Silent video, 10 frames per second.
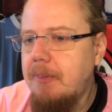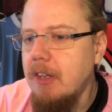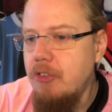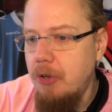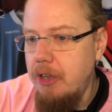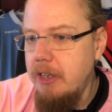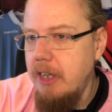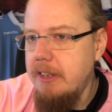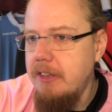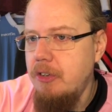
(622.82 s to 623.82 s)
turn,
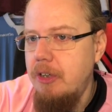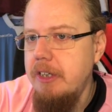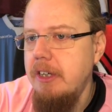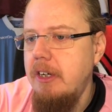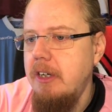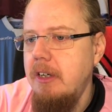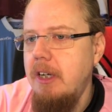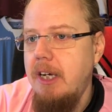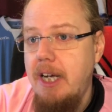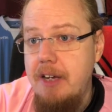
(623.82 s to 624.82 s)
uh, they turned a,
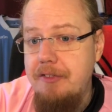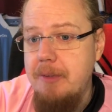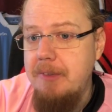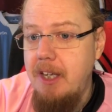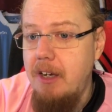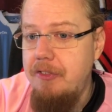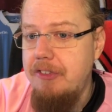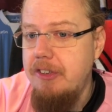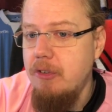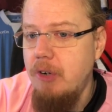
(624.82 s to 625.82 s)
uh, a halftime
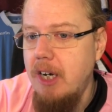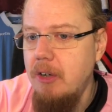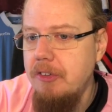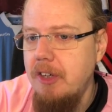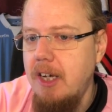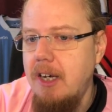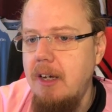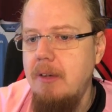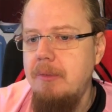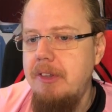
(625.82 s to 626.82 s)
deficit around
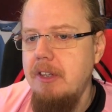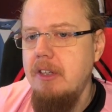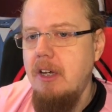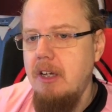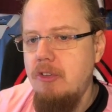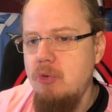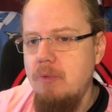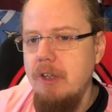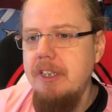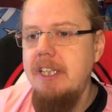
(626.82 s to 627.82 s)
uh, with a
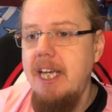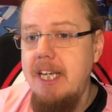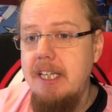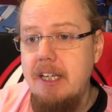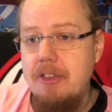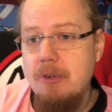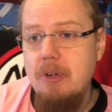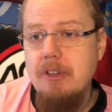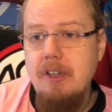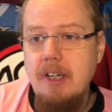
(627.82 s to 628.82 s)
2-1 in the 88th through
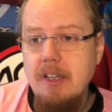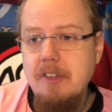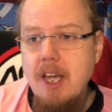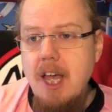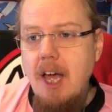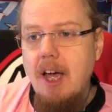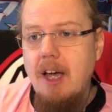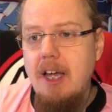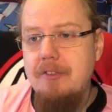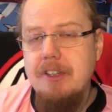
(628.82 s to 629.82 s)
Andrade
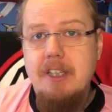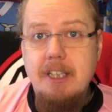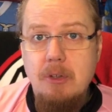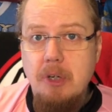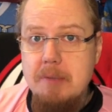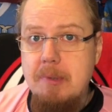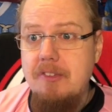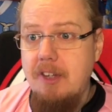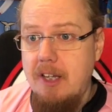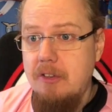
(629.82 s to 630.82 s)
uh, after Kiko had been
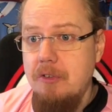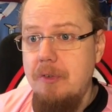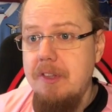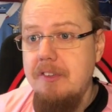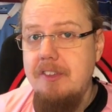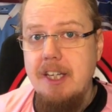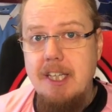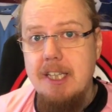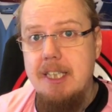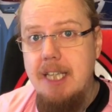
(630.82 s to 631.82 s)
sent off with a
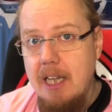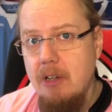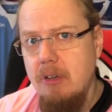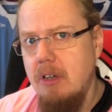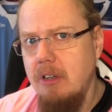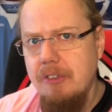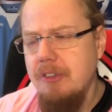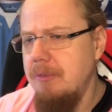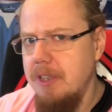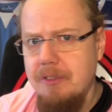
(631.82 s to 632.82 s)
second yellow.
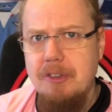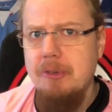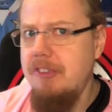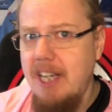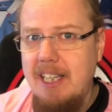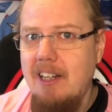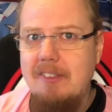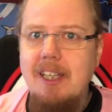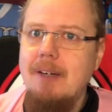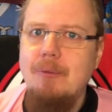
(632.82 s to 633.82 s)
Also one of those
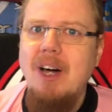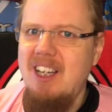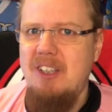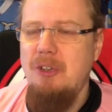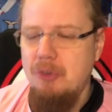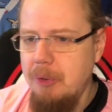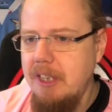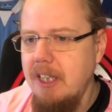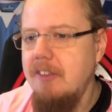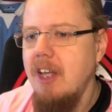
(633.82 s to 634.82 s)
tackles. Yeah, why are you
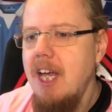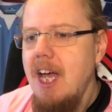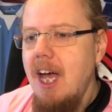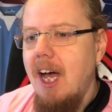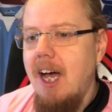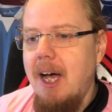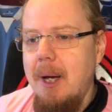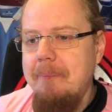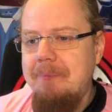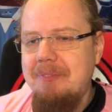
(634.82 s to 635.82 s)
doing that?
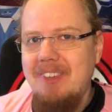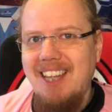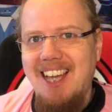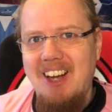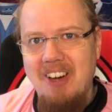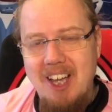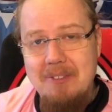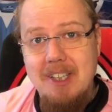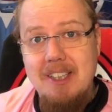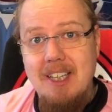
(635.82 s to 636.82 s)
Um,
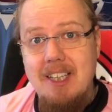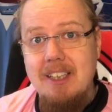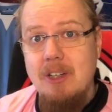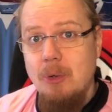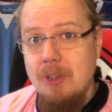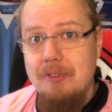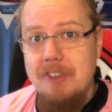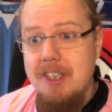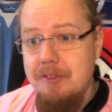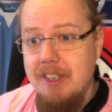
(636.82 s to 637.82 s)
however, then the goal of
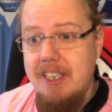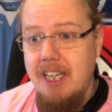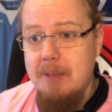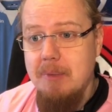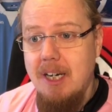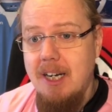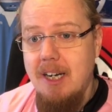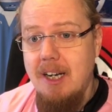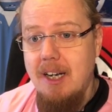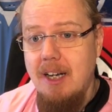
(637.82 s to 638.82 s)
the evening came.
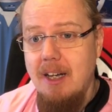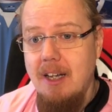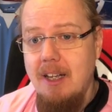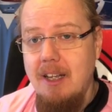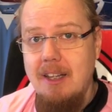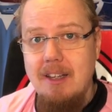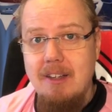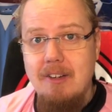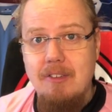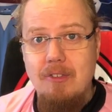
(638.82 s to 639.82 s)
Uh,
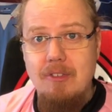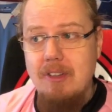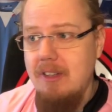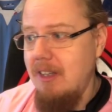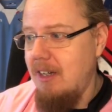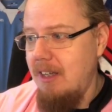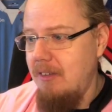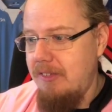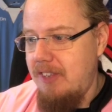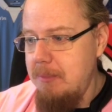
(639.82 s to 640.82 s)

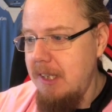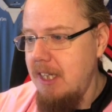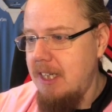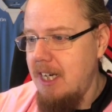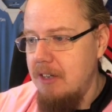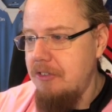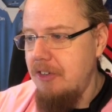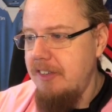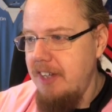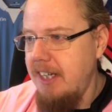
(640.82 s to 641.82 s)
seemingly a
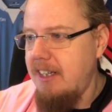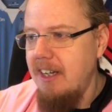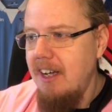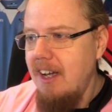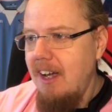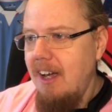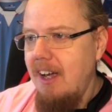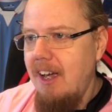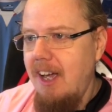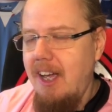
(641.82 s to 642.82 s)
counter-attack.
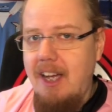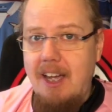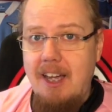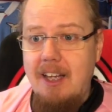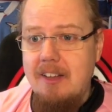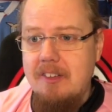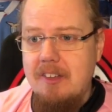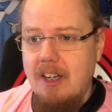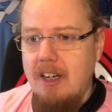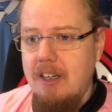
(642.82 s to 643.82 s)
And
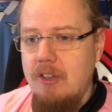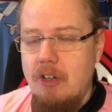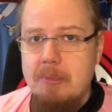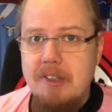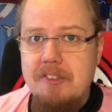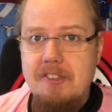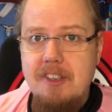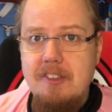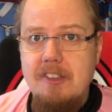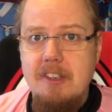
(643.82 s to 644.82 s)
uh, Gomez
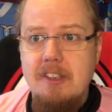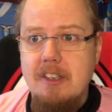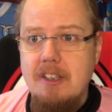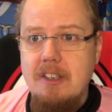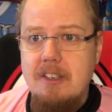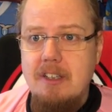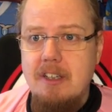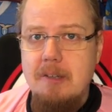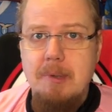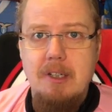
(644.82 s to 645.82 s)
sees that the
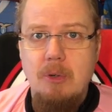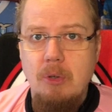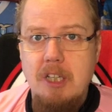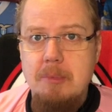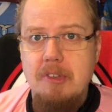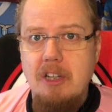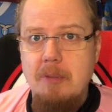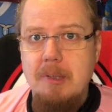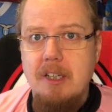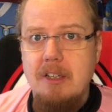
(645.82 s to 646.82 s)
Karabakh goalkeeper a
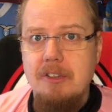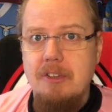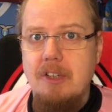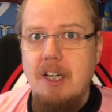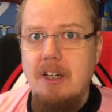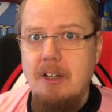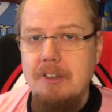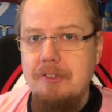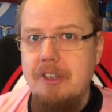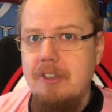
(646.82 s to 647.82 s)
little bit out of,
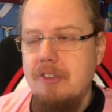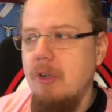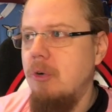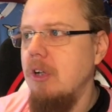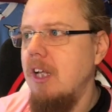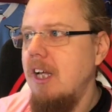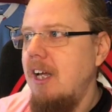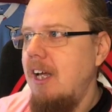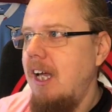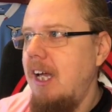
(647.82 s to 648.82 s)
out of his goal.
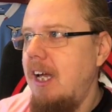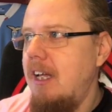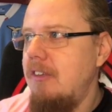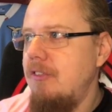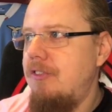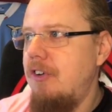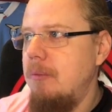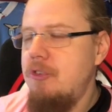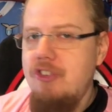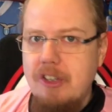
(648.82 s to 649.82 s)
And
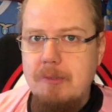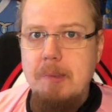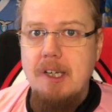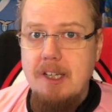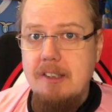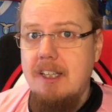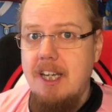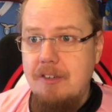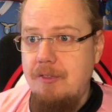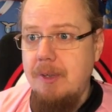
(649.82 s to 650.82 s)
from just behind the
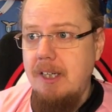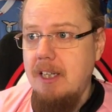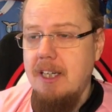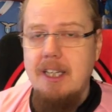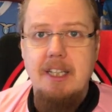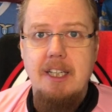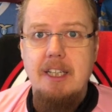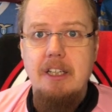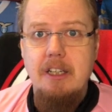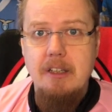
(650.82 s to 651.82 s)
halfway line,
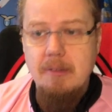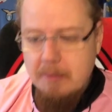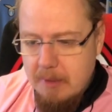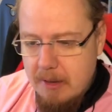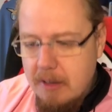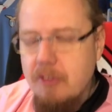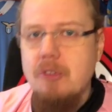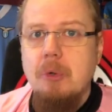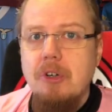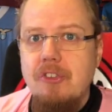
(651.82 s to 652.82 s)
he
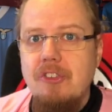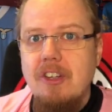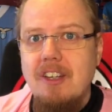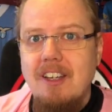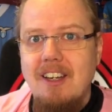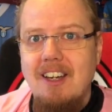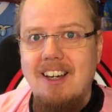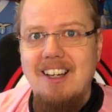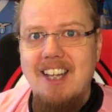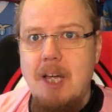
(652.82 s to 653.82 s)
scores.
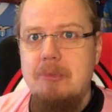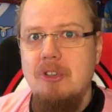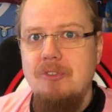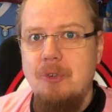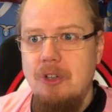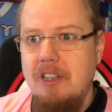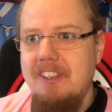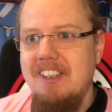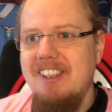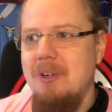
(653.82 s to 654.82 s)
an uh, absolute
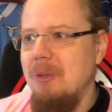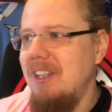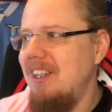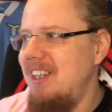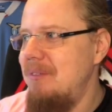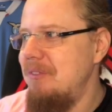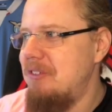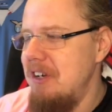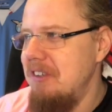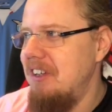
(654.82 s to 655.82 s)
worldy. the goalie even
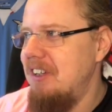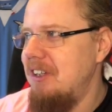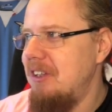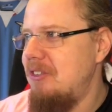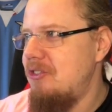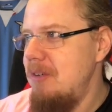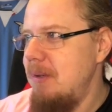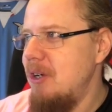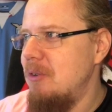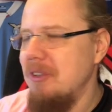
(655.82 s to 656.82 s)
tri uh,
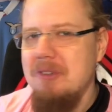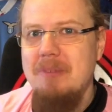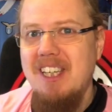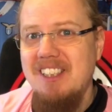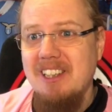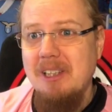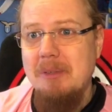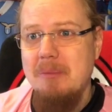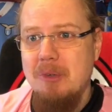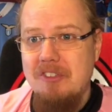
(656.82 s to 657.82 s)
tripping over to make it a little
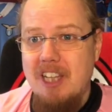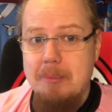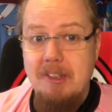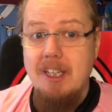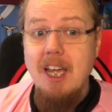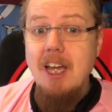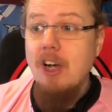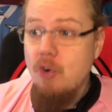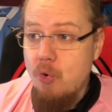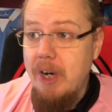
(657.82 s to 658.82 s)
bit more slapstick.
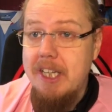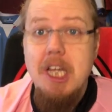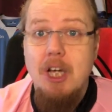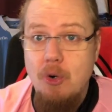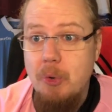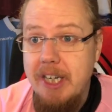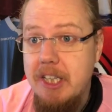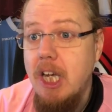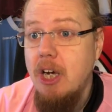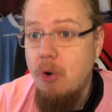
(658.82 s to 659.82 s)
Great, great,
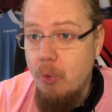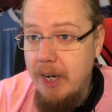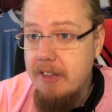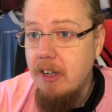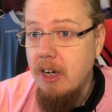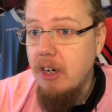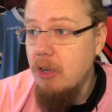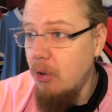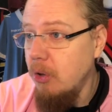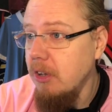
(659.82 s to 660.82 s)
great
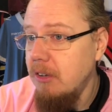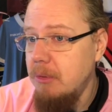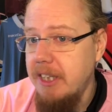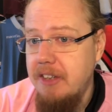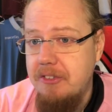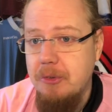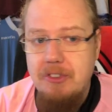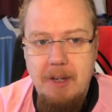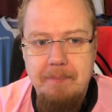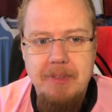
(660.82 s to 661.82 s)
goal, one has to say.